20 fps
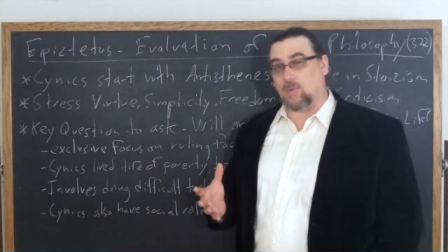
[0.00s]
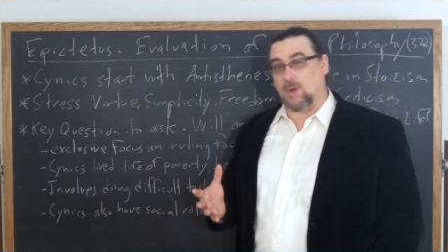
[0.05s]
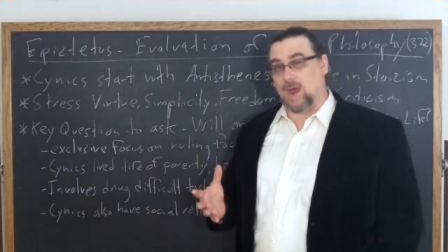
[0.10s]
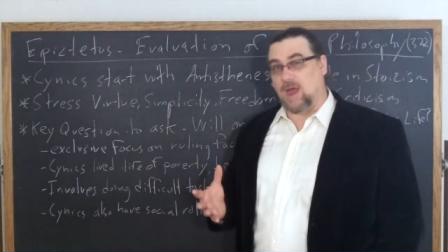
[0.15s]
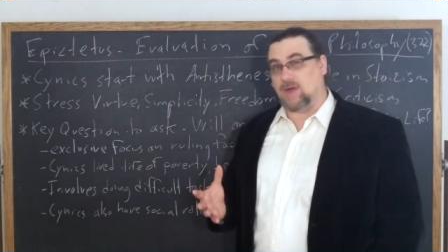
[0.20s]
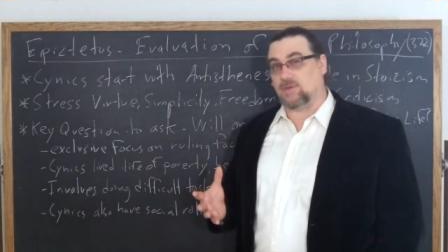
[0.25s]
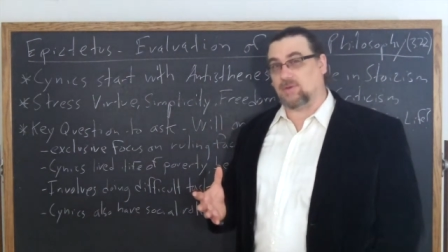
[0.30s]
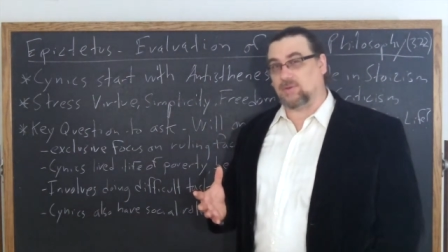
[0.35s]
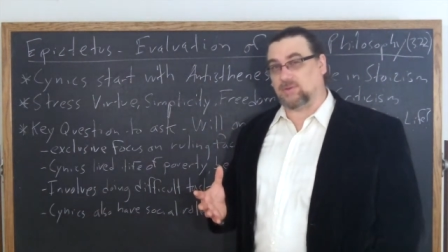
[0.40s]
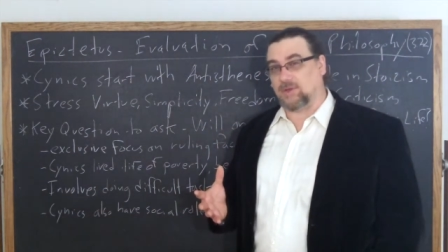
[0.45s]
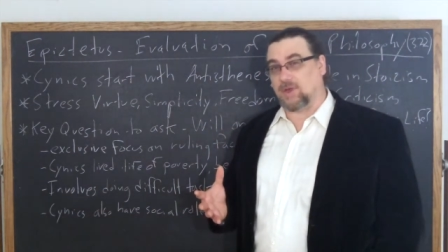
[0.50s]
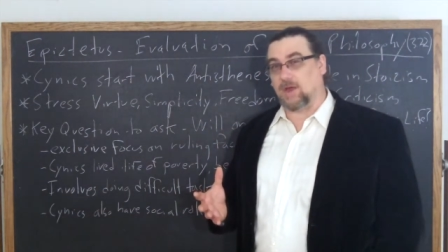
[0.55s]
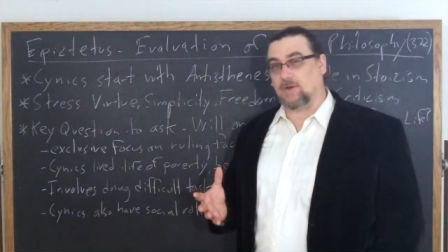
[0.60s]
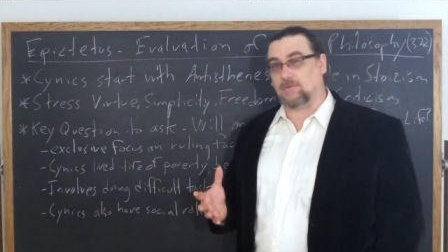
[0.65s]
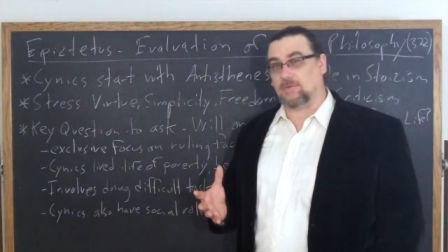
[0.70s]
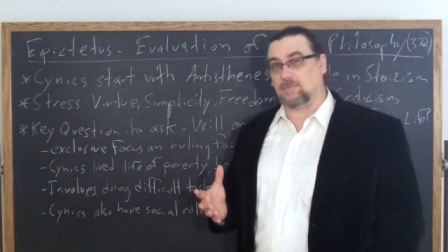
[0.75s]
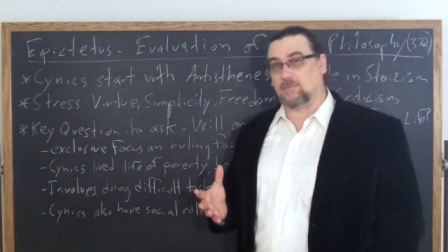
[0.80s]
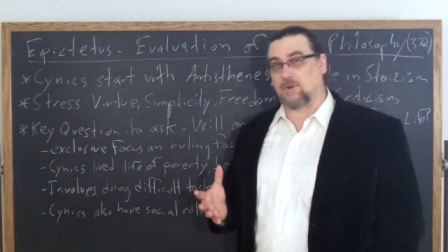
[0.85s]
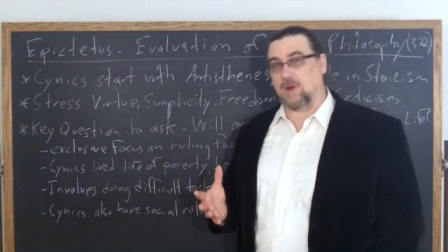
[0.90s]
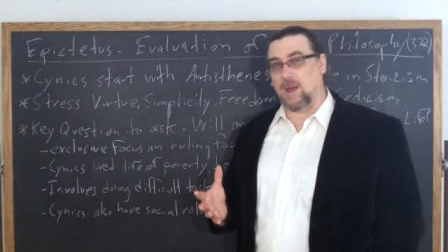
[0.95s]
rather
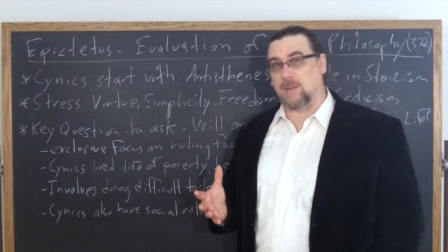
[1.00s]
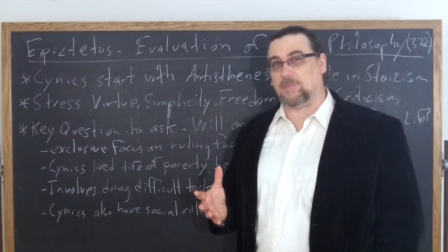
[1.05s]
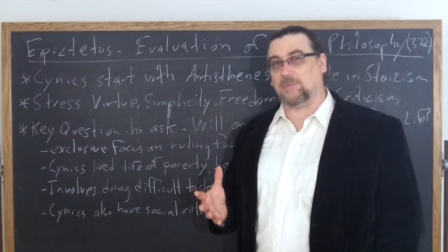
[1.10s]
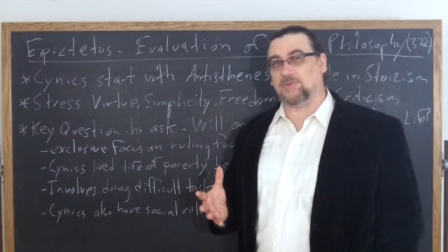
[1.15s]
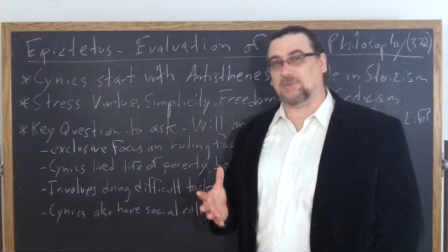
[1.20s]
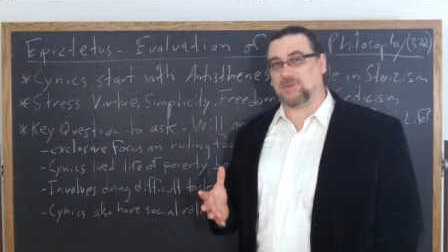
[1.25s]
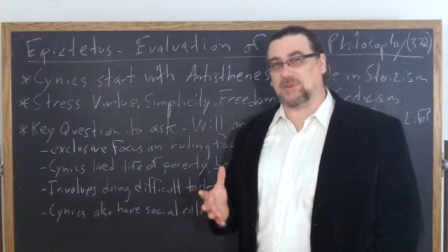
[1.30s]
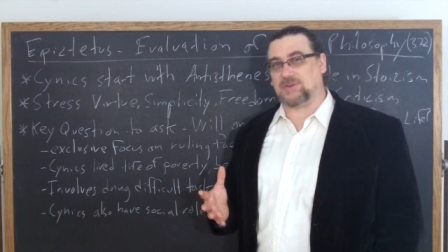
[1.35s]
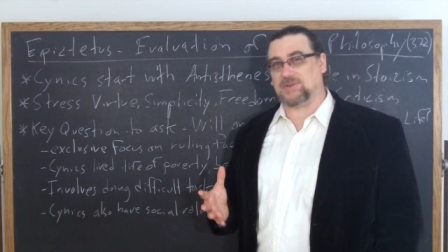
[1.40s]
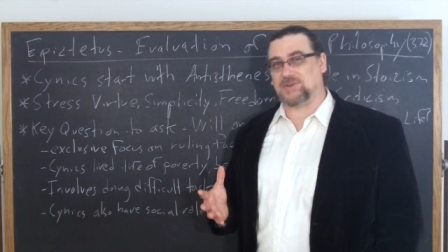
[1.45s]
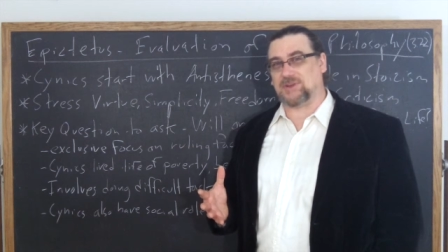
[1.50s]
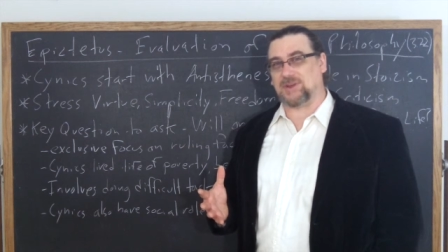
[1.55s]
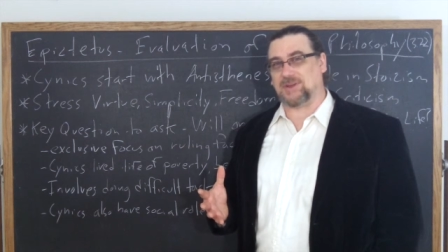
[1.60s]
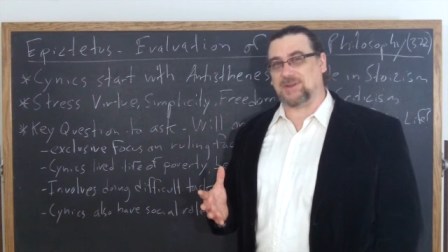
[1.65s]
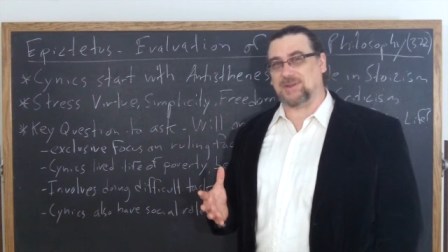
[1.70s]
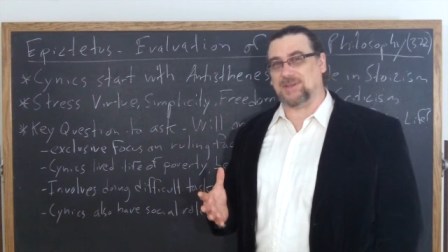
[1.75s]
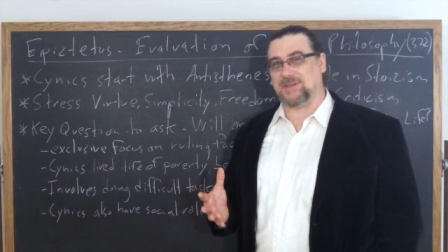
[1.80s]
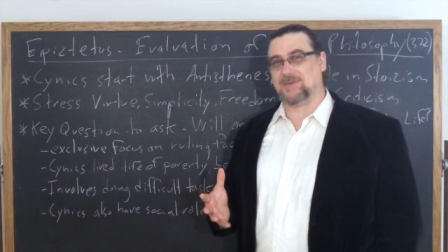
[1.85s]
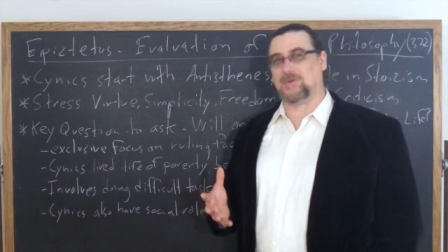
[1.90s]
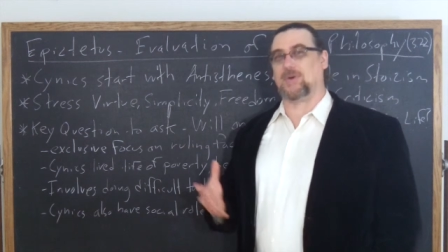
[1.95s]
tough proposition,
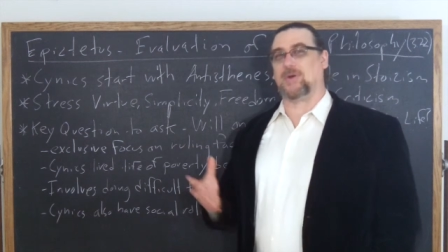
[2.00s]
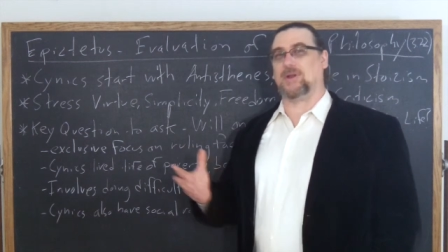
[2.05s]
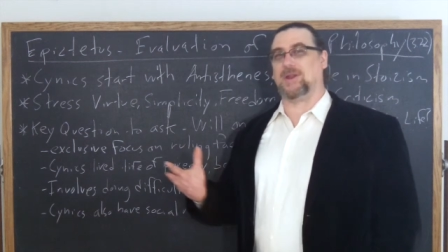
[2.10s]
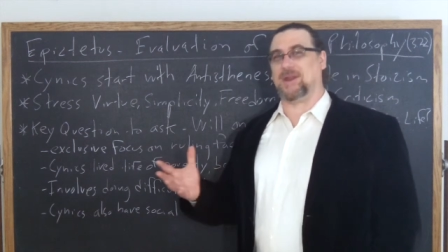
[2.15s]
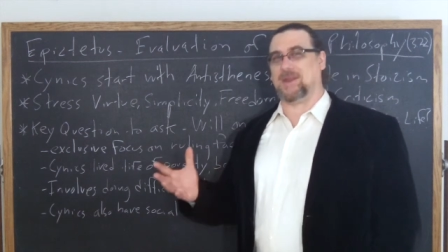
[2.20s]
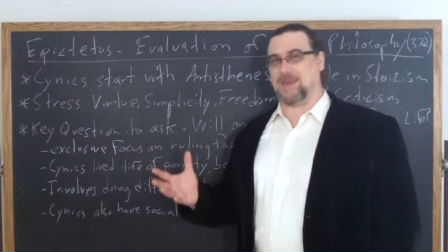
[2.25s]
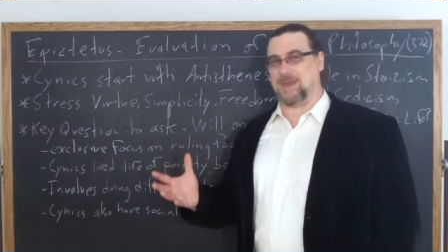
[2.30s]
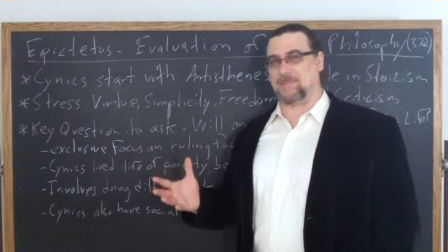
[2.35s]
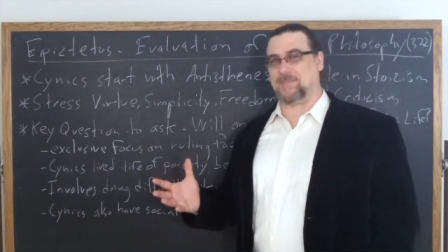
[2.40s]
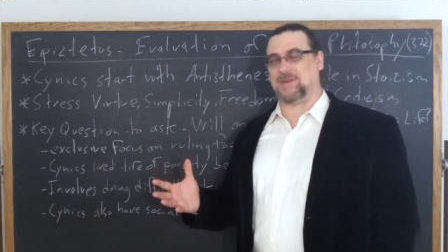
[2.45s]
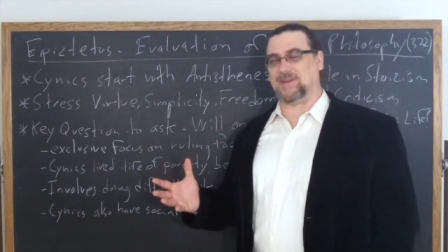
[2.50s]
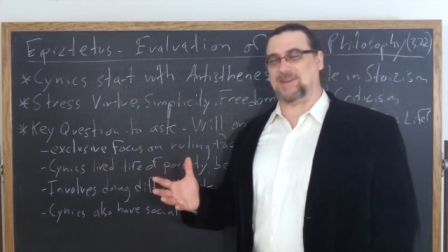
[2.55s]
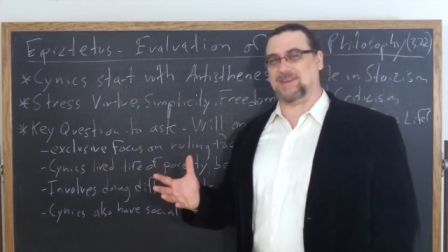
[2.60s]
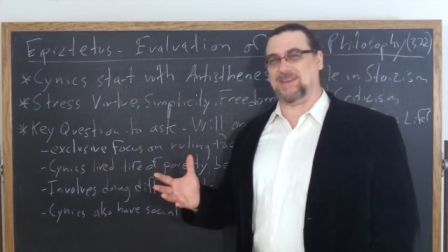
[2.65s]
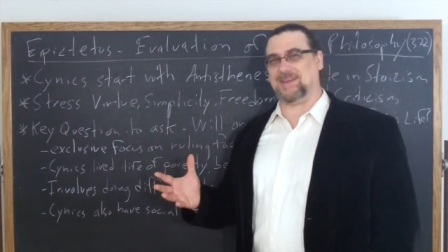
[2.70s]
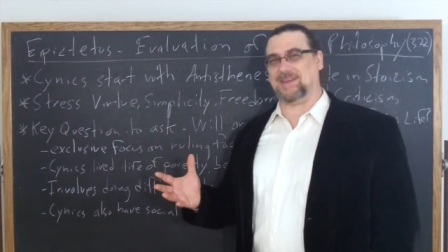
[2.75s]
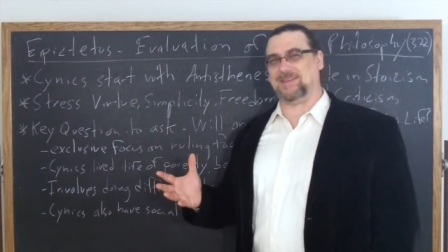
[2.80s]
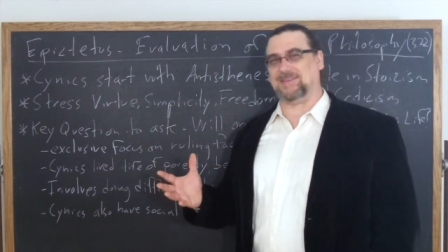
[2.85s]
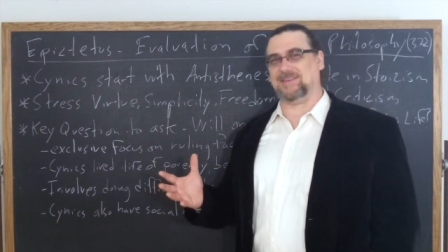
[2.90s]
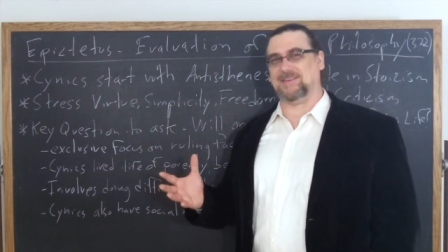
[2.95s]
according to
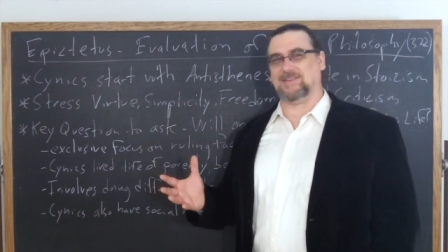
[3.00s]
Epictetus.